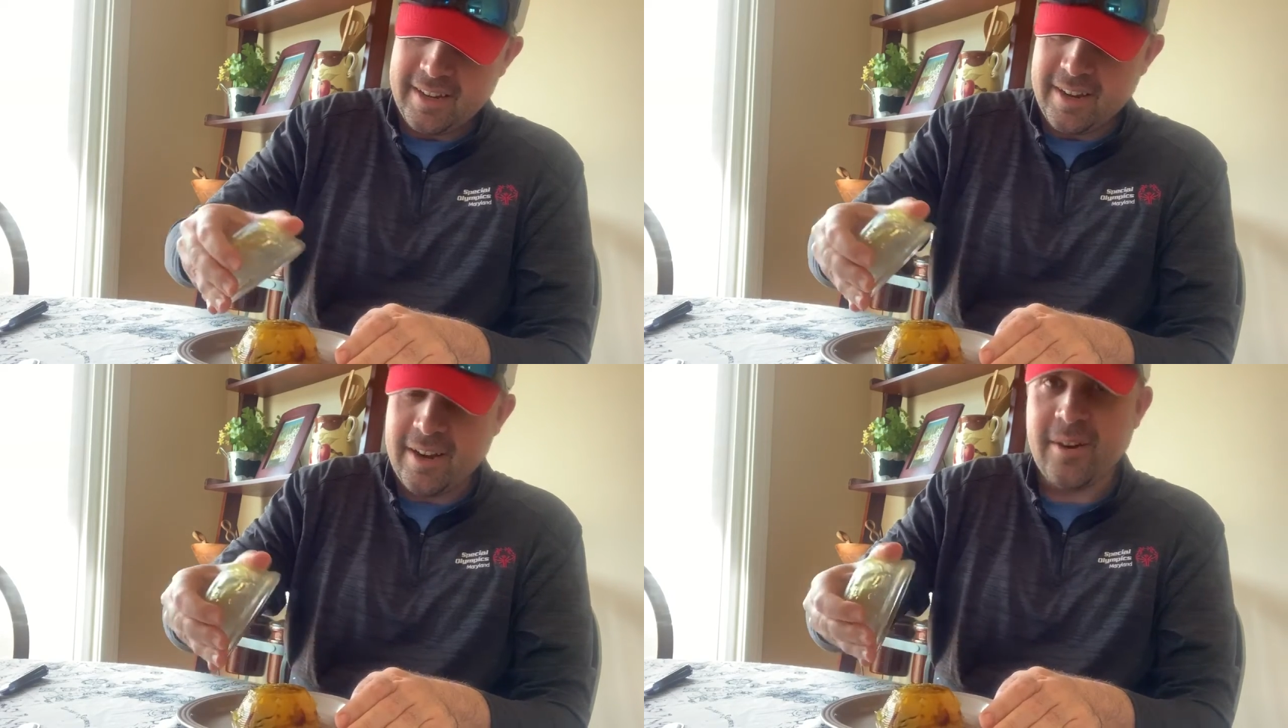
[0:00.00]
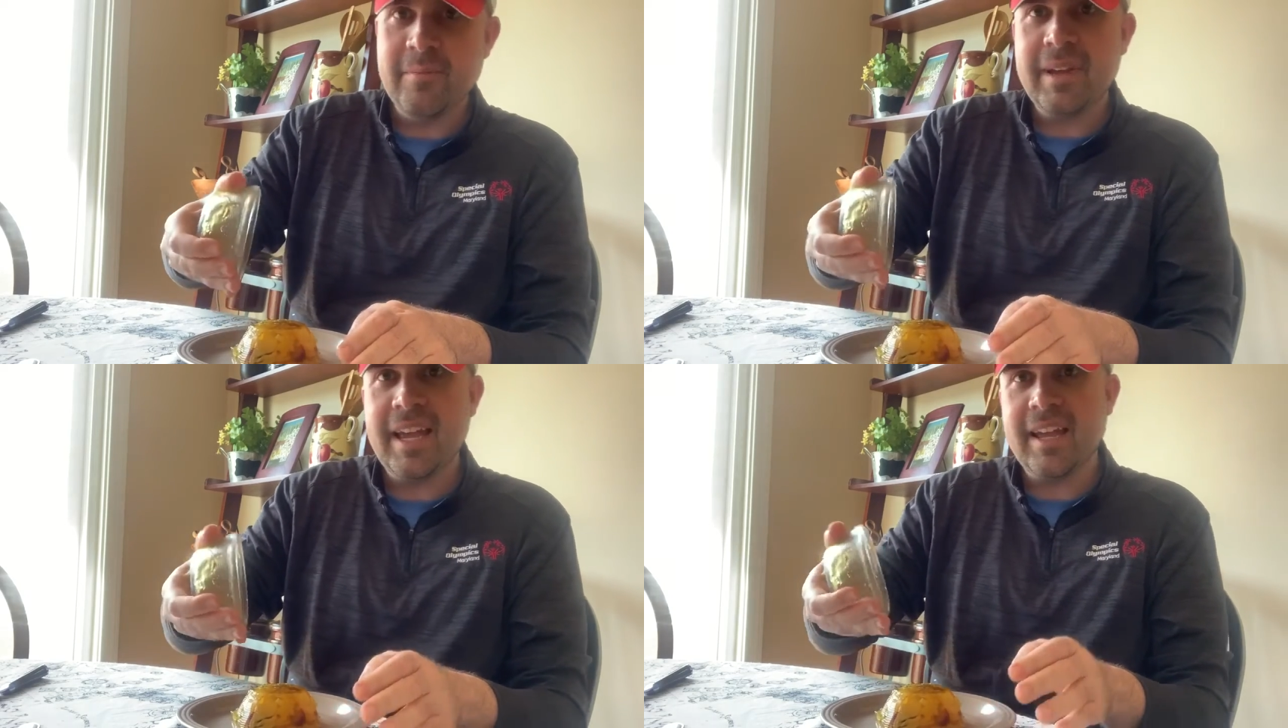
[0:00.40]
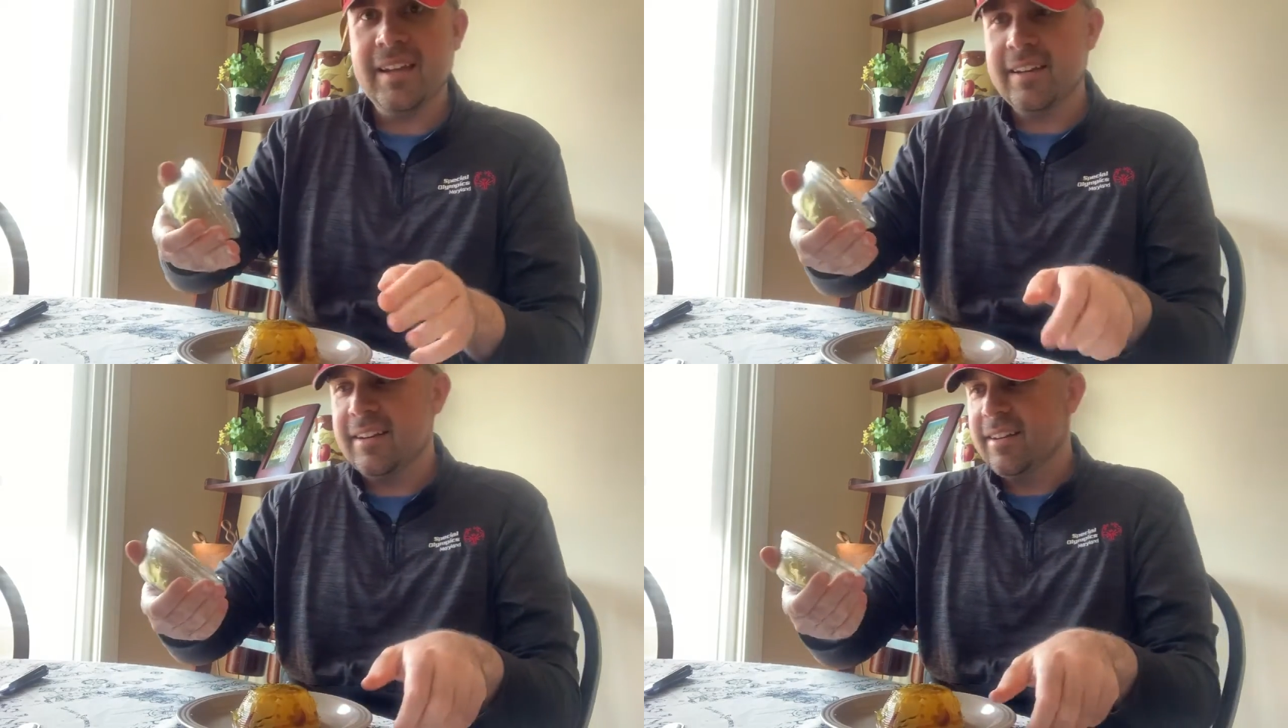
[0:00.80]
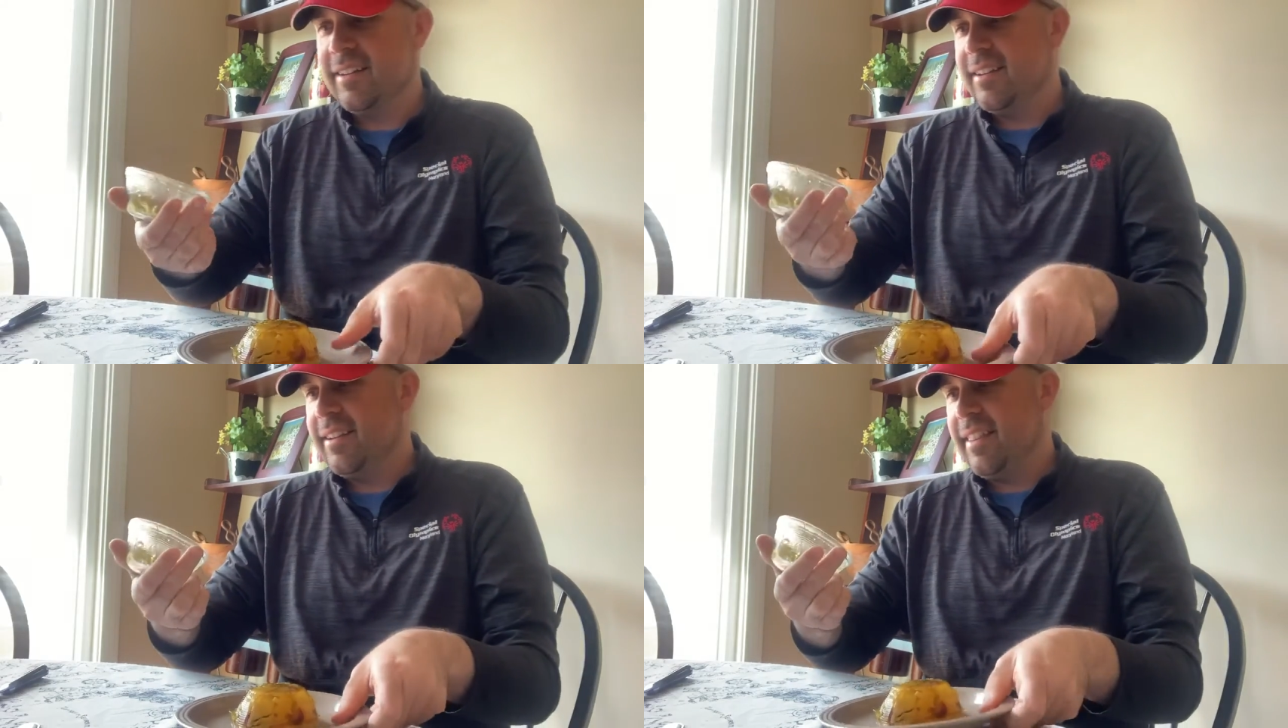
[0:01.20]
Oh man,
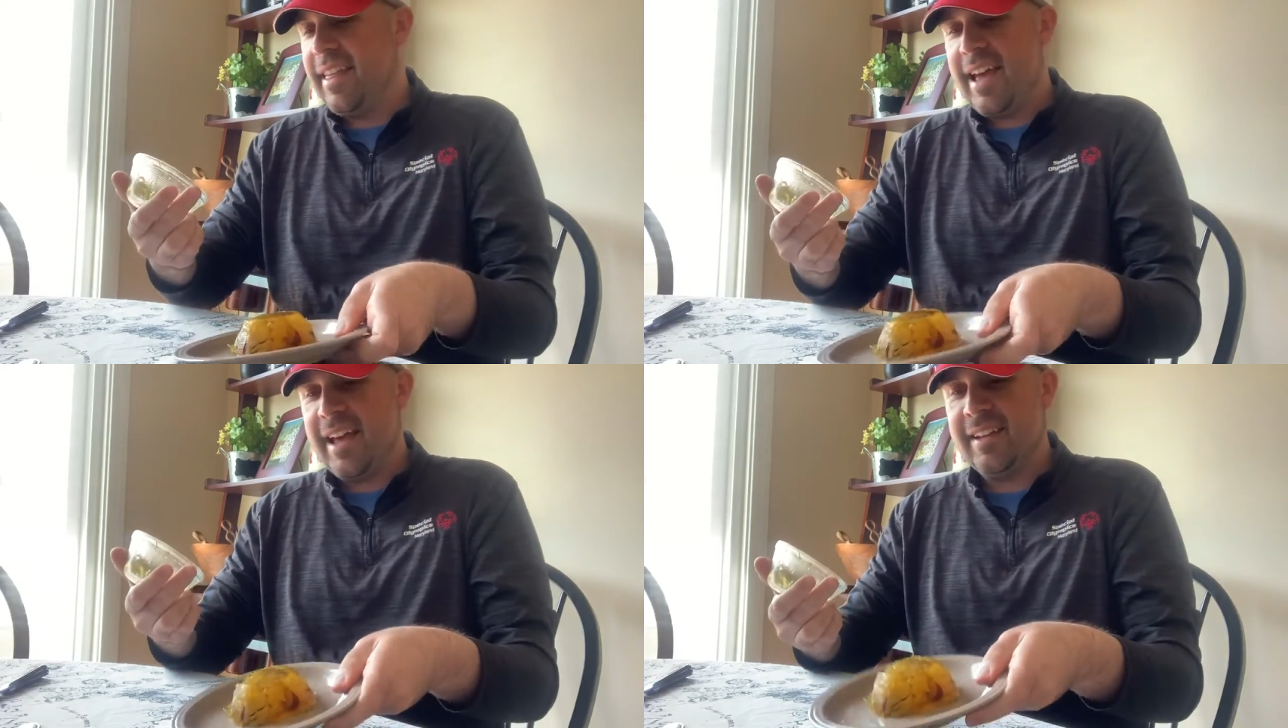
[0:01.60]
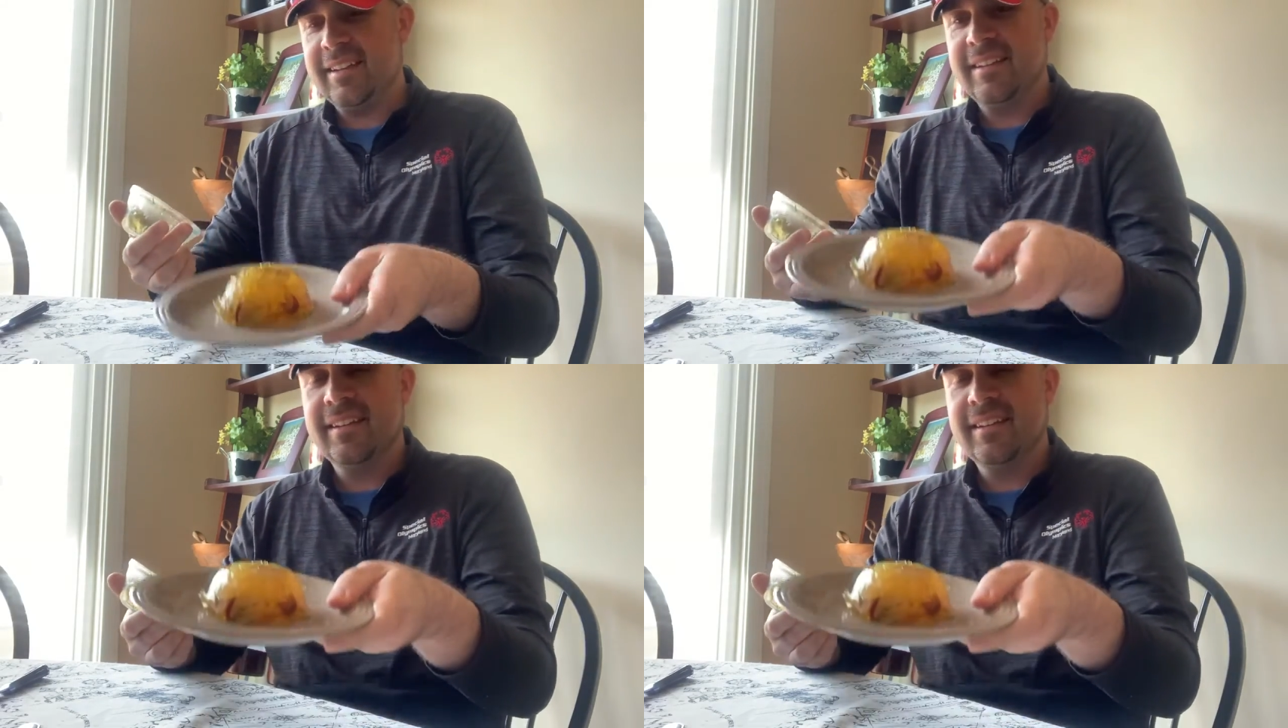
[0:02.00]
that